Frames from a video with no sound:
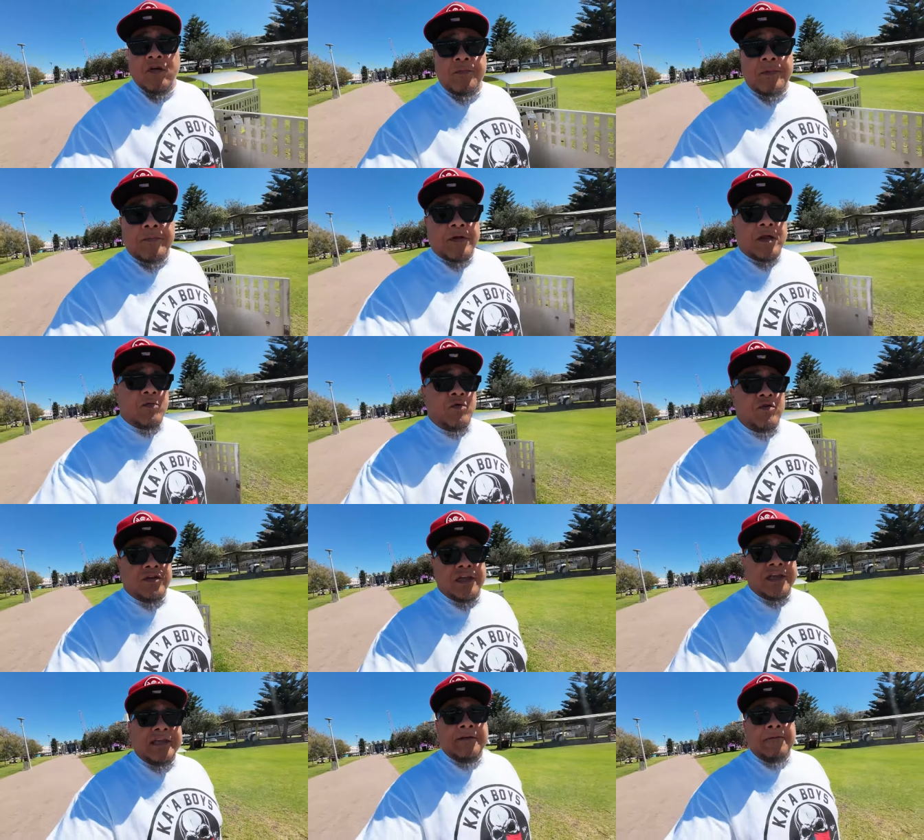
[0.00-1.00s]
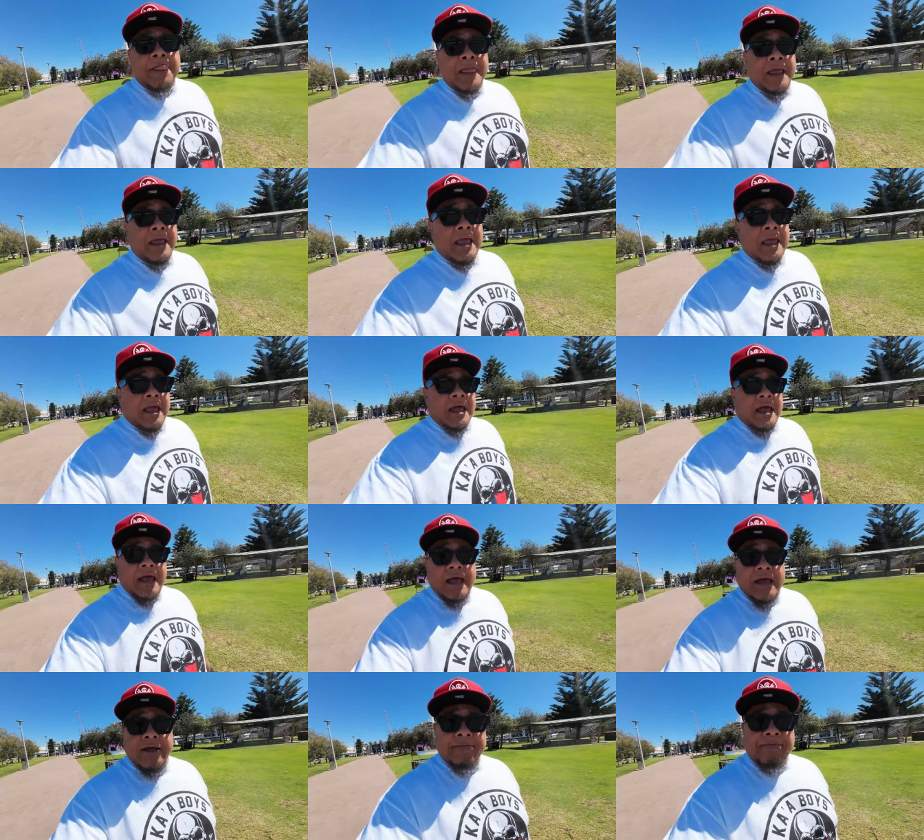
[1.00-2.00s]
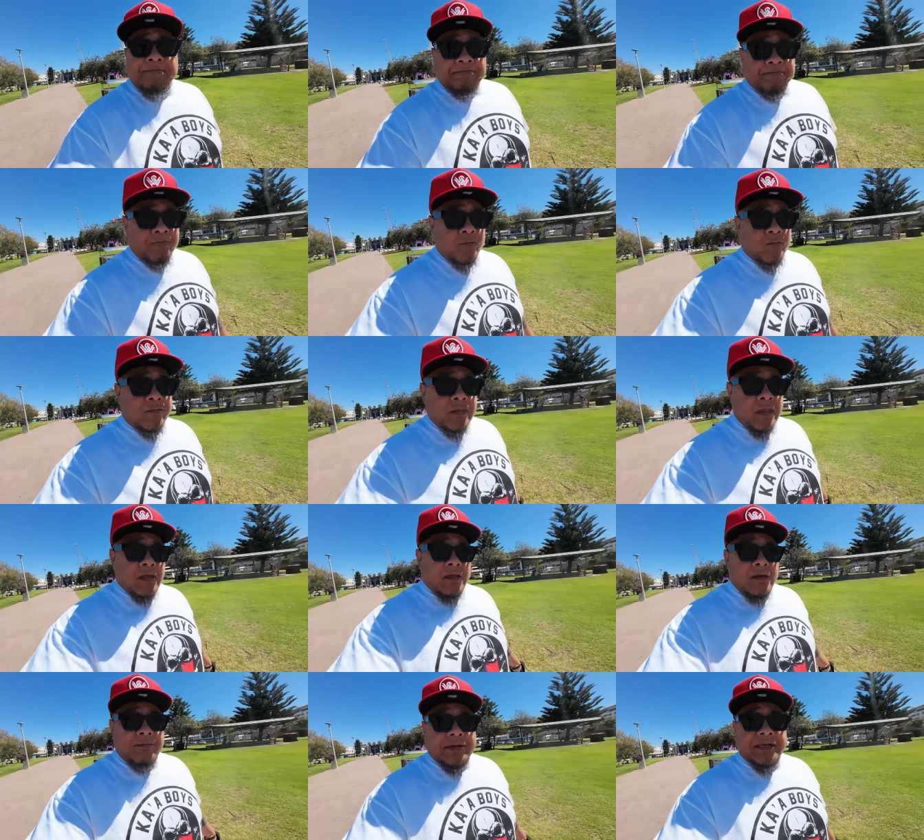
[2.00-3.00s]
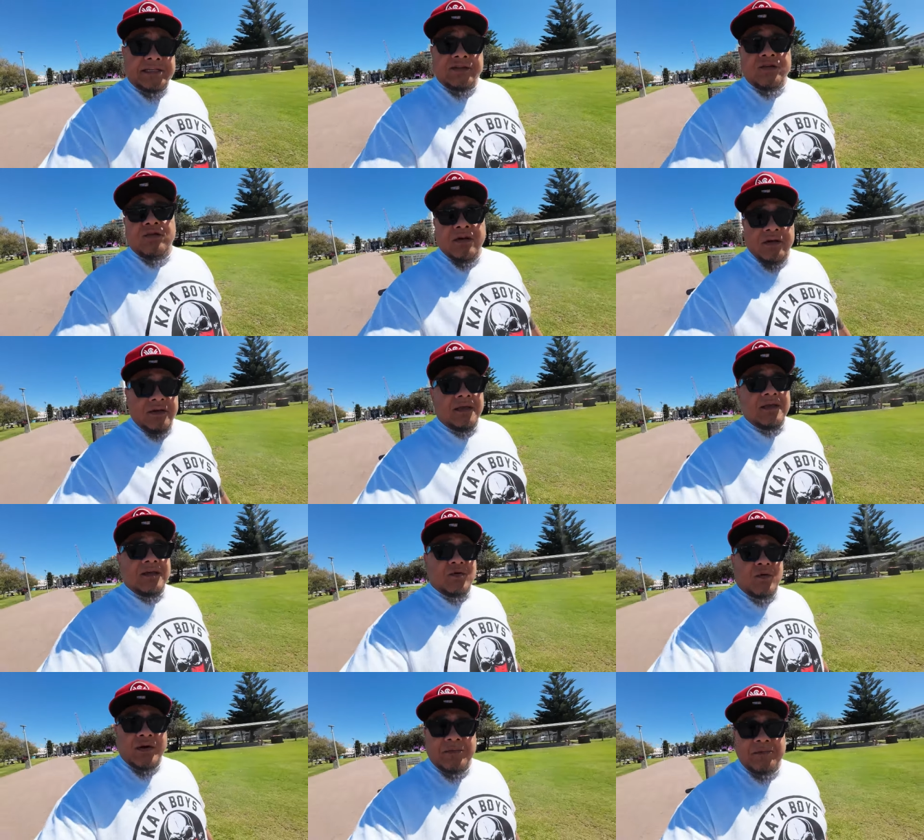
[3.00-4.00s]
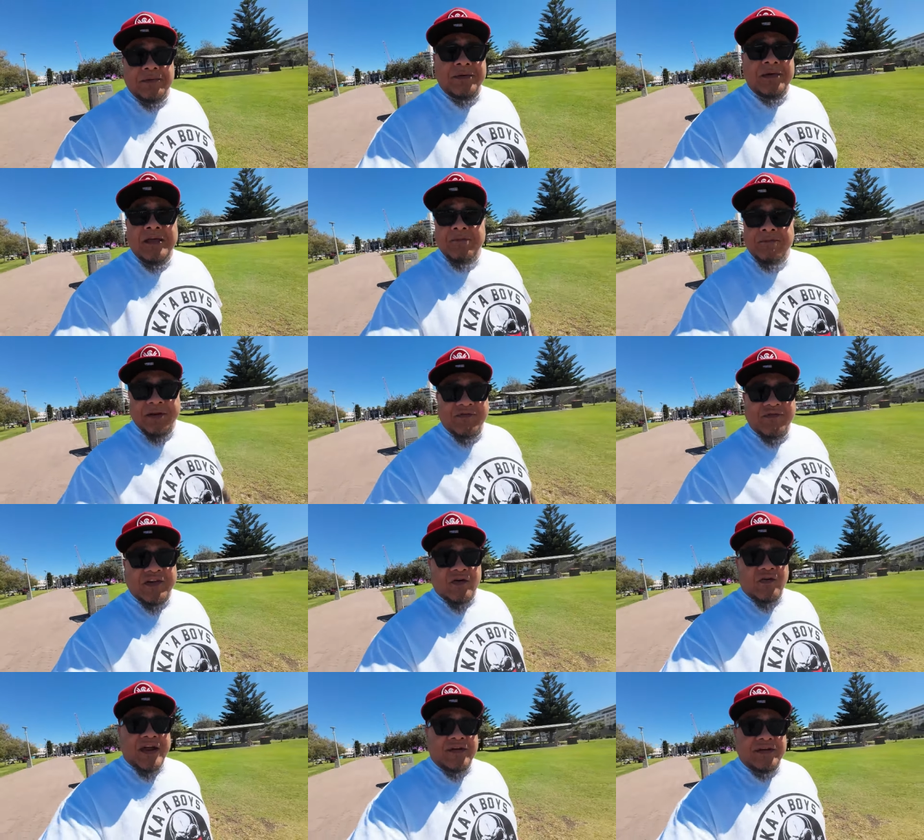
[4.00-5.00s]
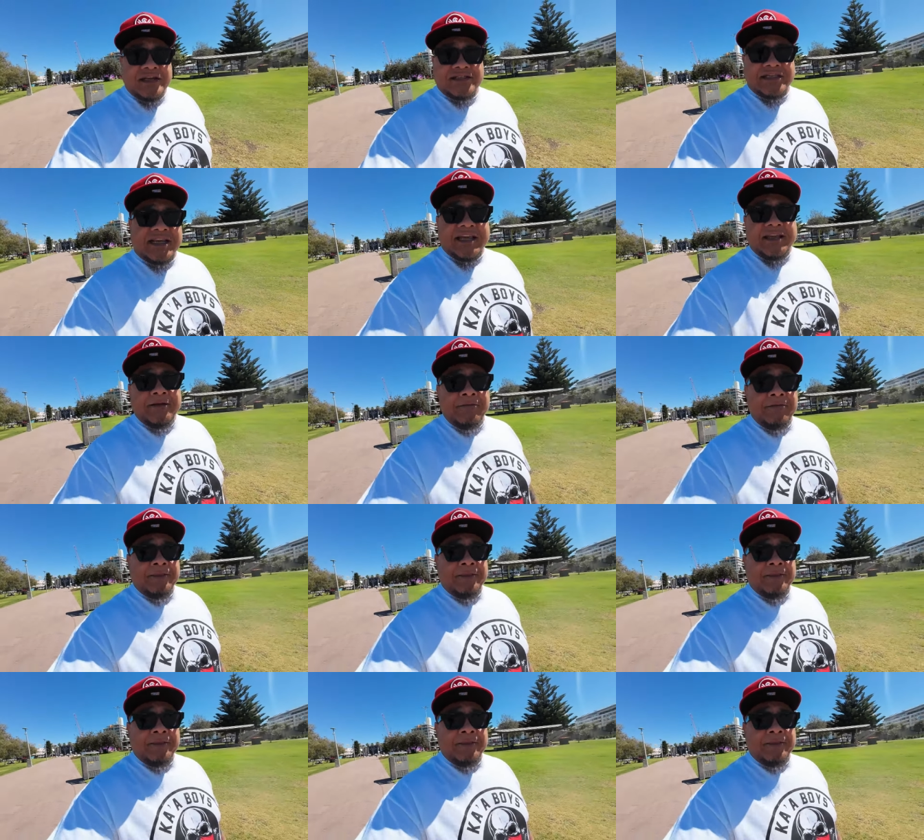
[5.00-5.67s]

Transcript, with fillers: a lot of people are working. Um, but it's still quite a bit of a crowd here today.